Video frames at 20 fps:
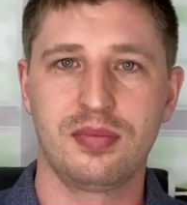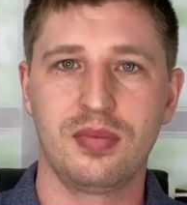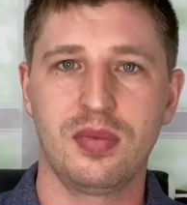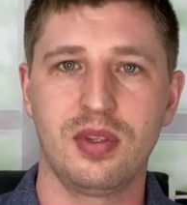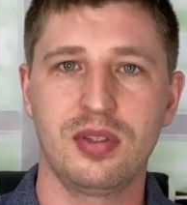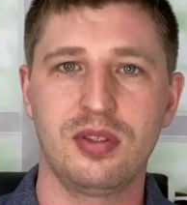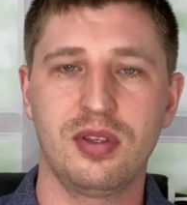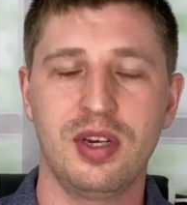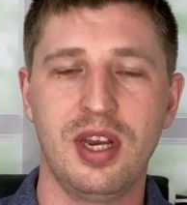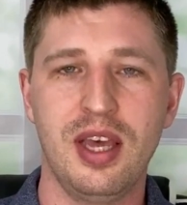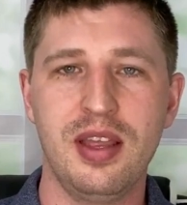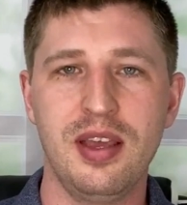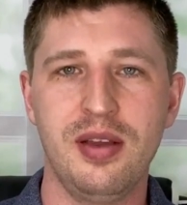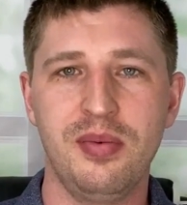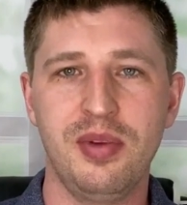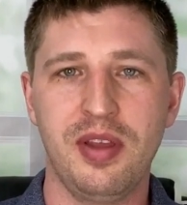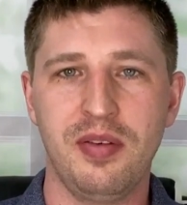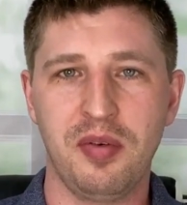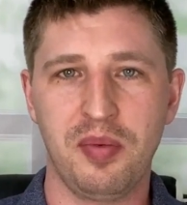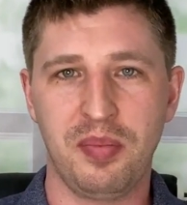So now that
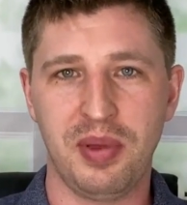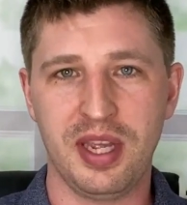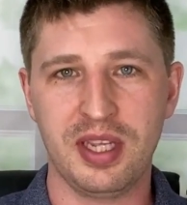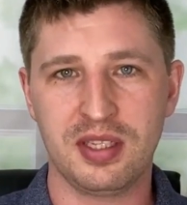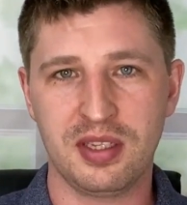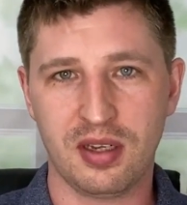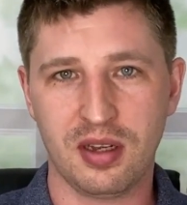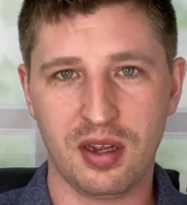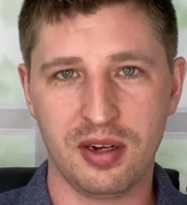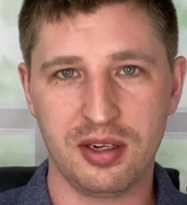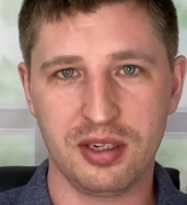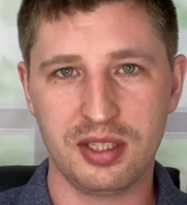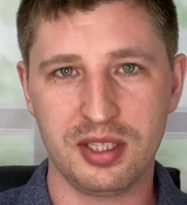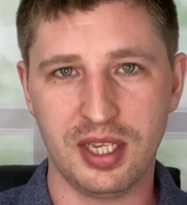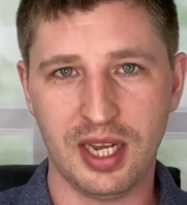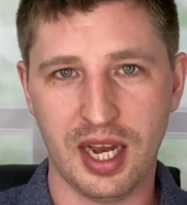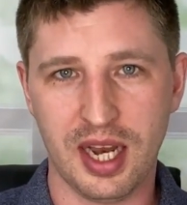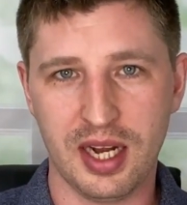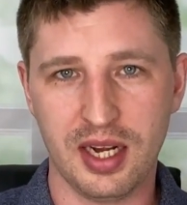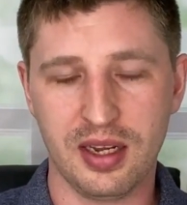we have a basic
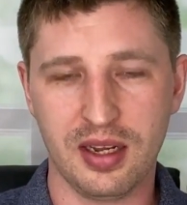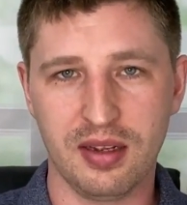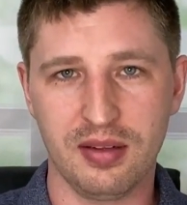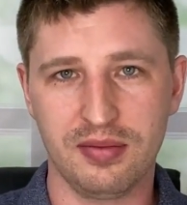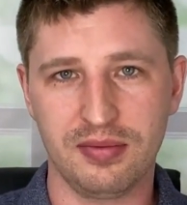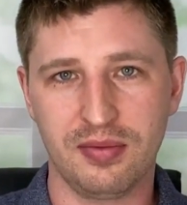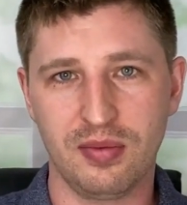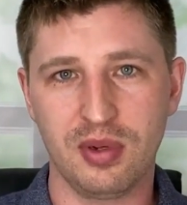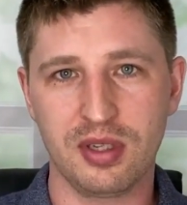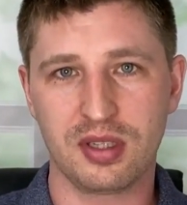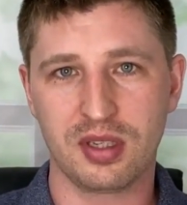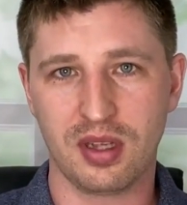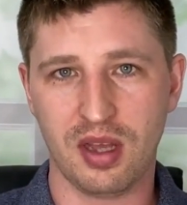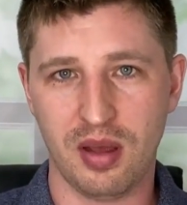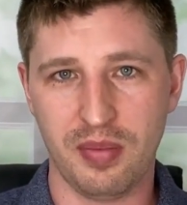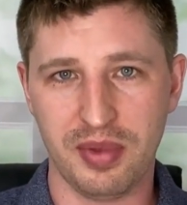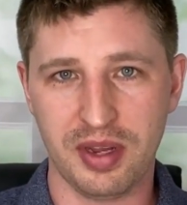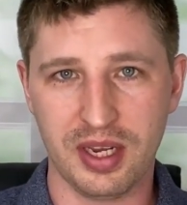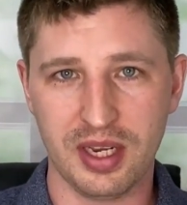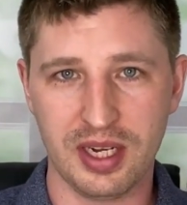understanding of what's
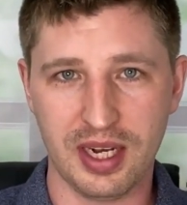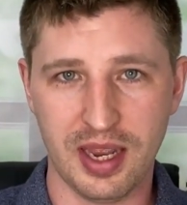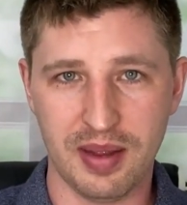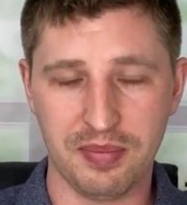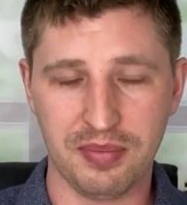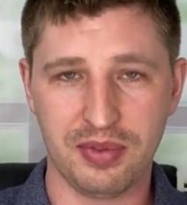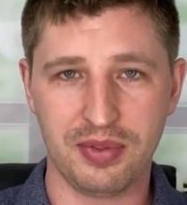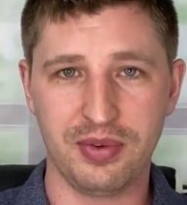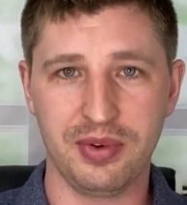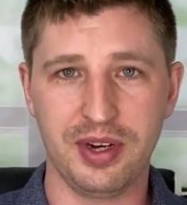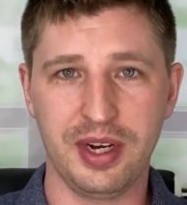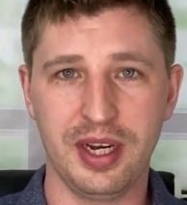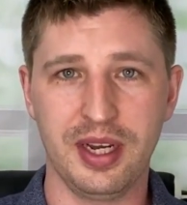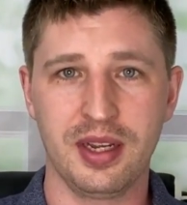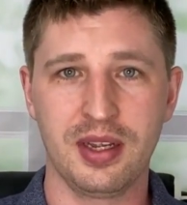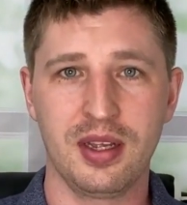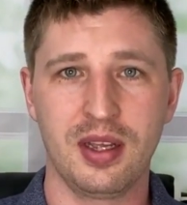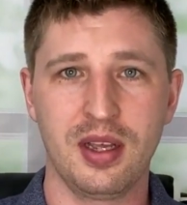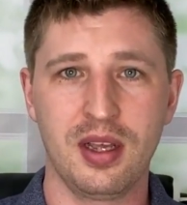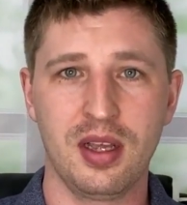coming in NEM
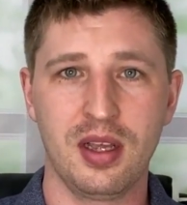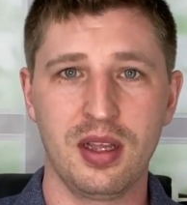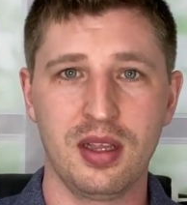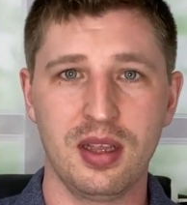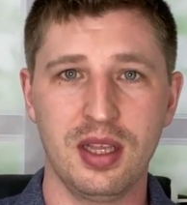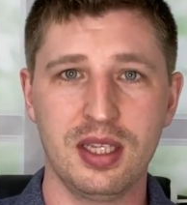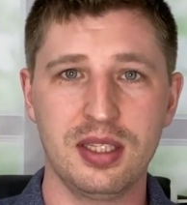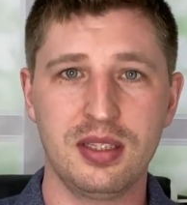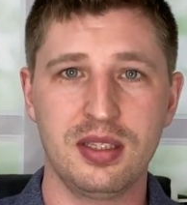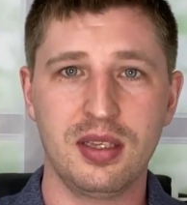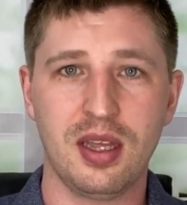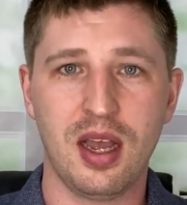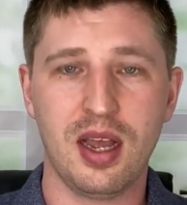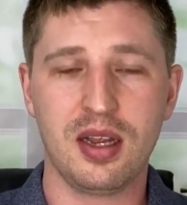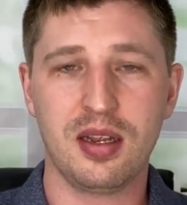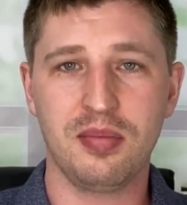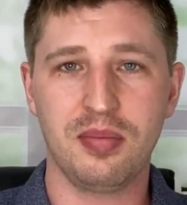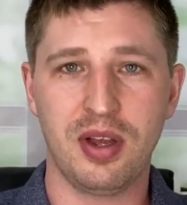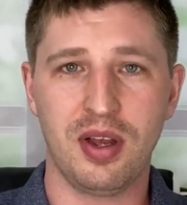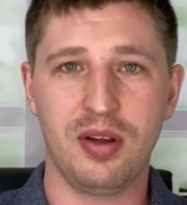3, let's
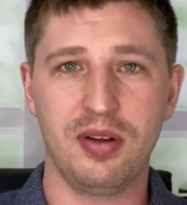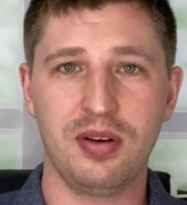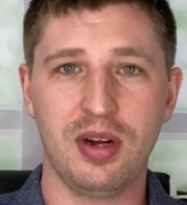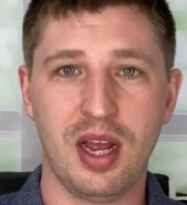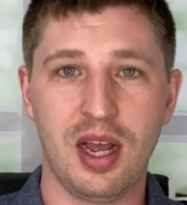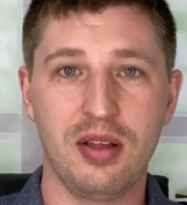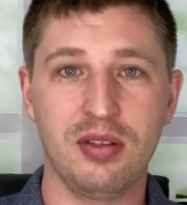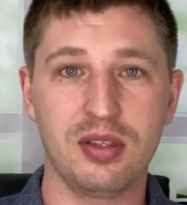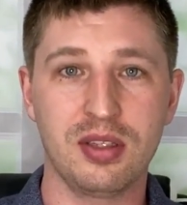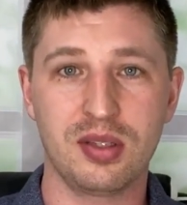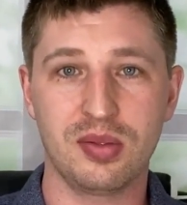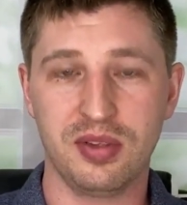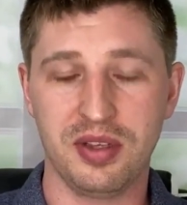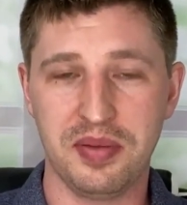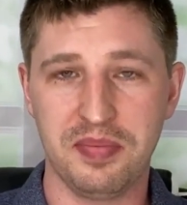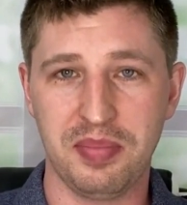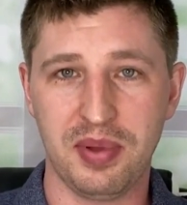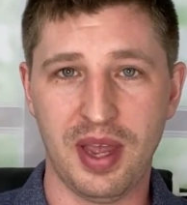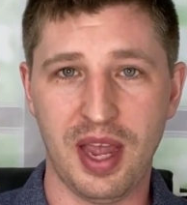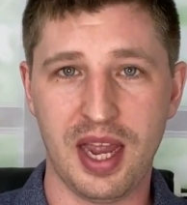talk about how this will
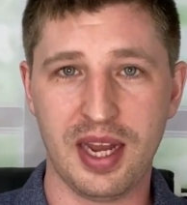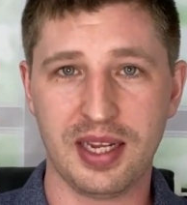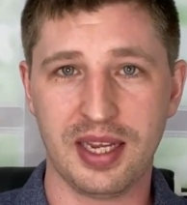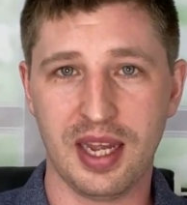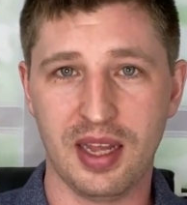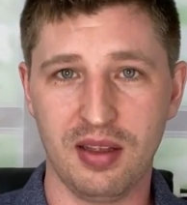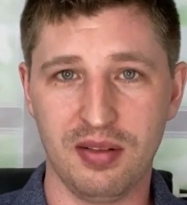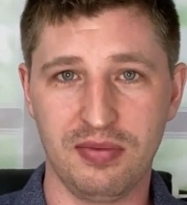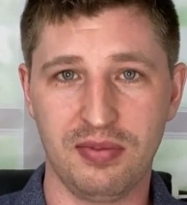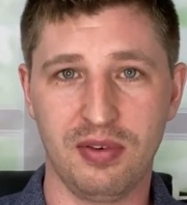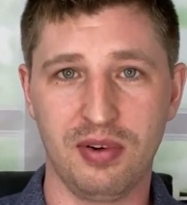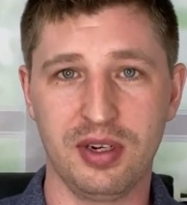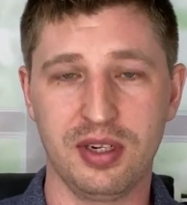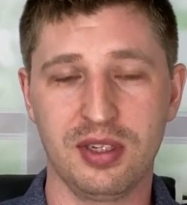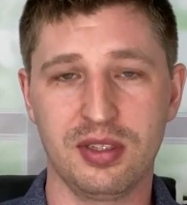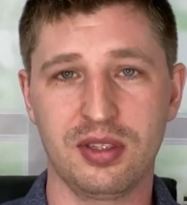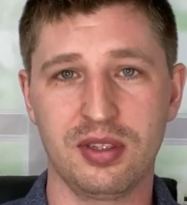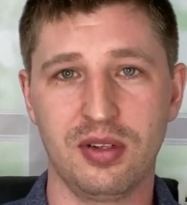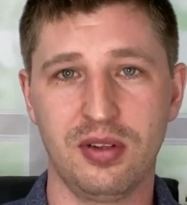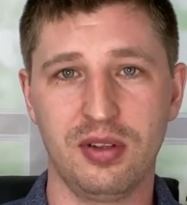impact
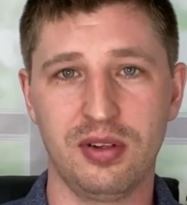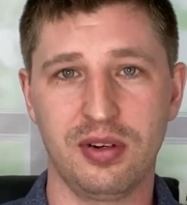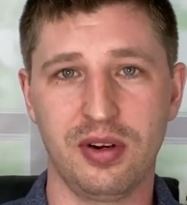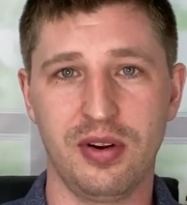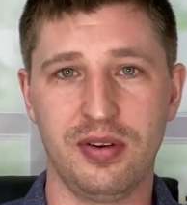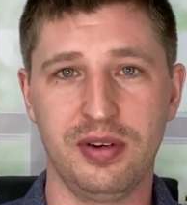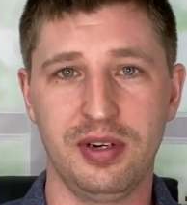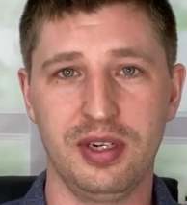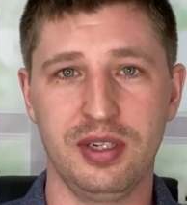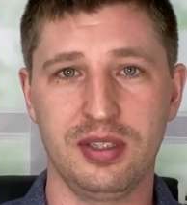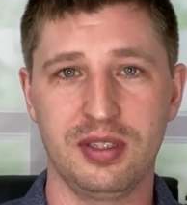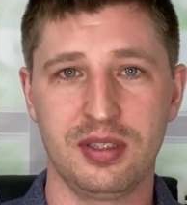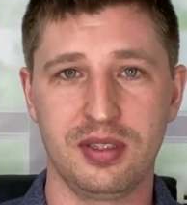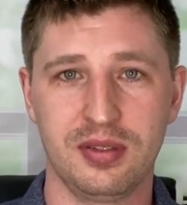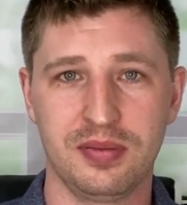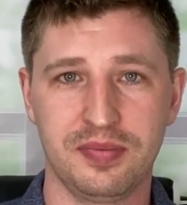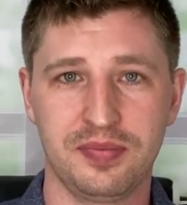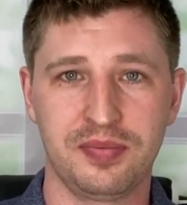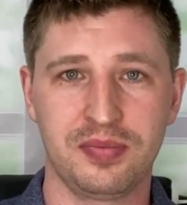California solar owners.